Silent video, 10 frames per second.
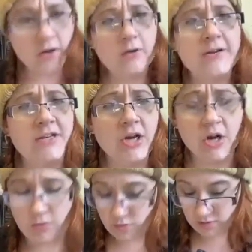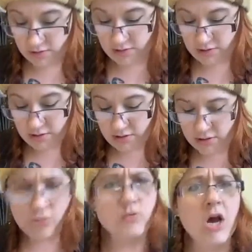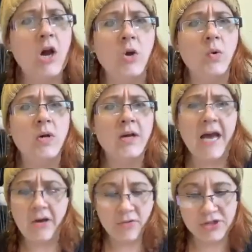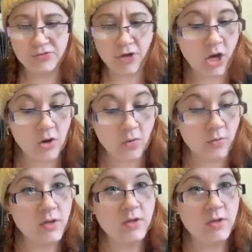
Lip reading: already know. You know? How could you know?